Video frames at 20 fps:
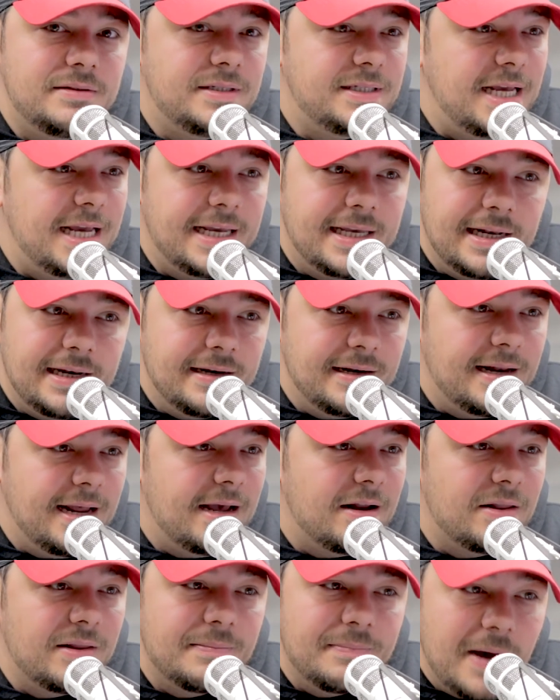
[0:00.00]
taking it
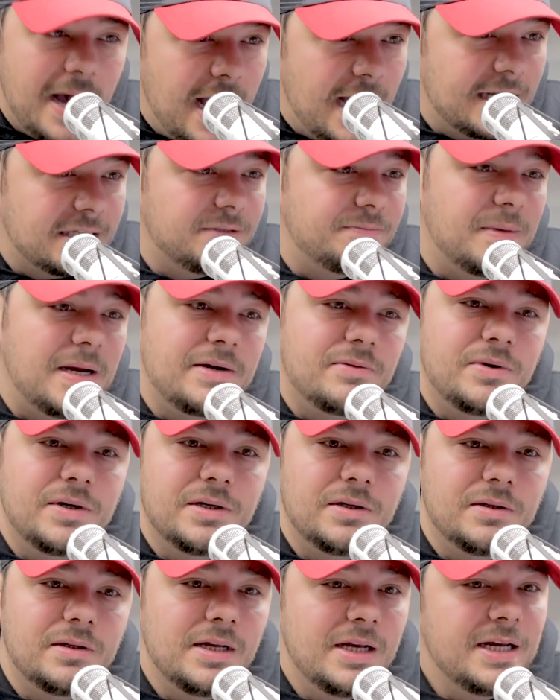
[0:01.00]
out of the box, my
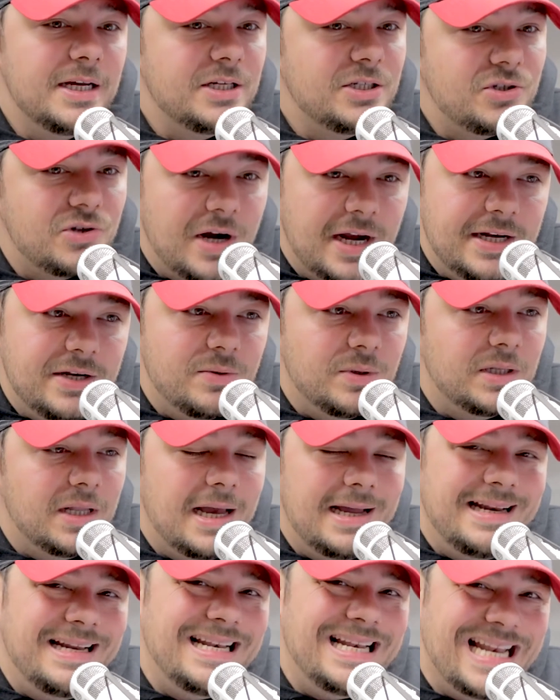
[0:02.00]
real trying to
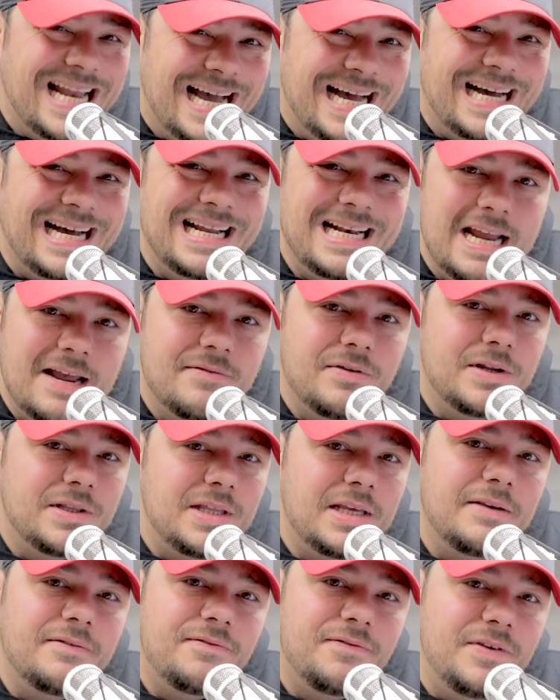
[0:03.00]
align it. Not
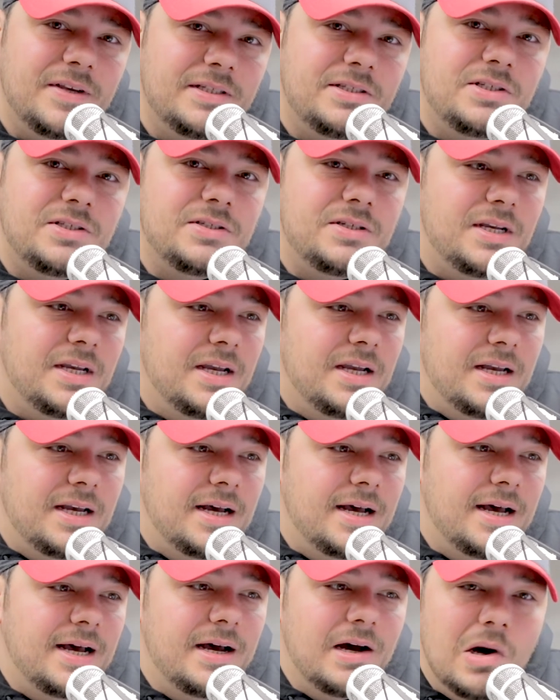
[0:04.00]
everything fits
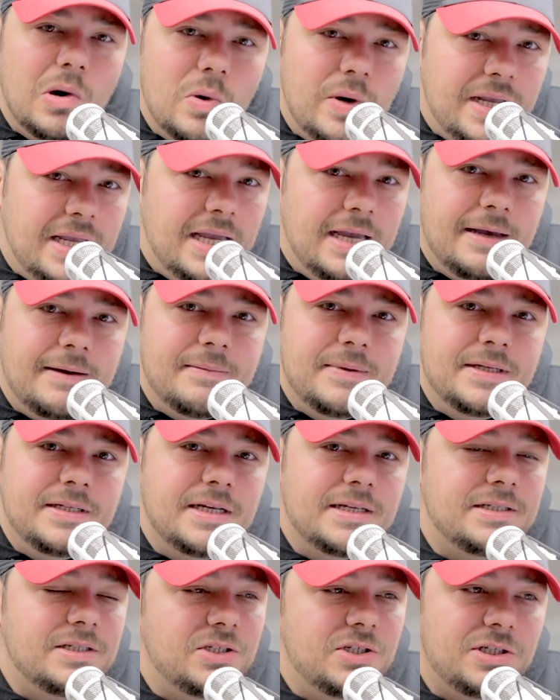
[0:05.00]
OEM. It
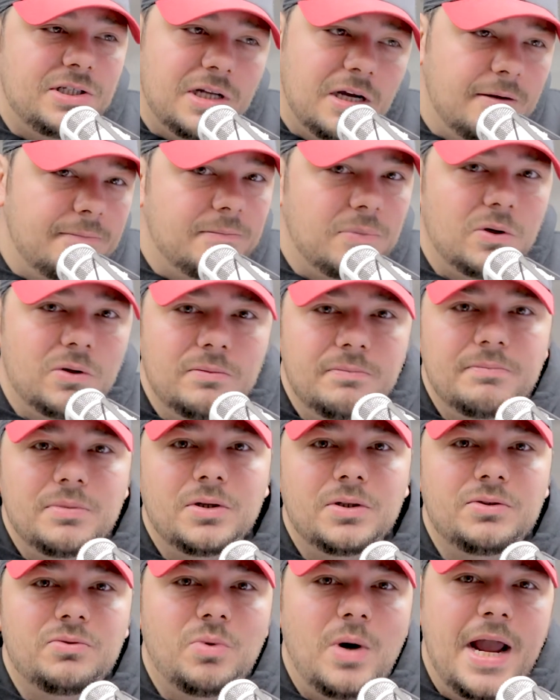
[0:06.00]
doesn't just unbolt and
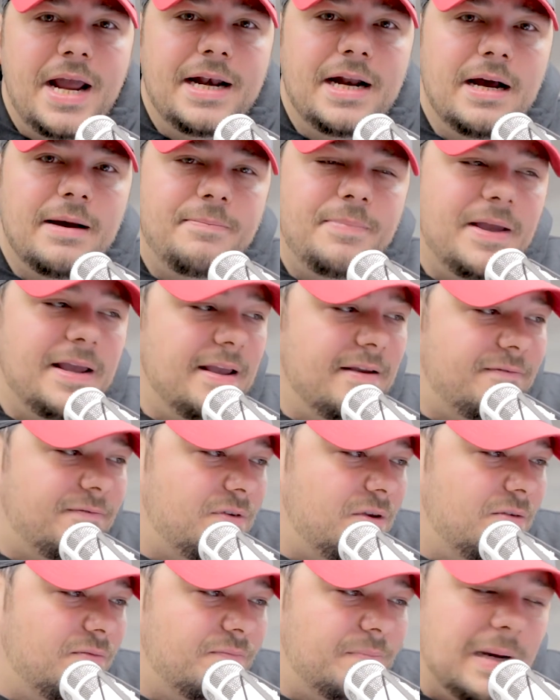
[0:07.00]
bolt right up.
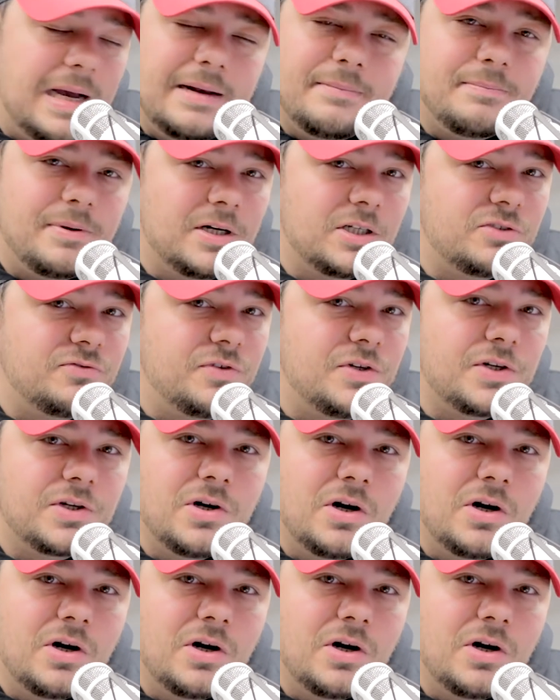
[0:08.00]
If you've bought in parts for your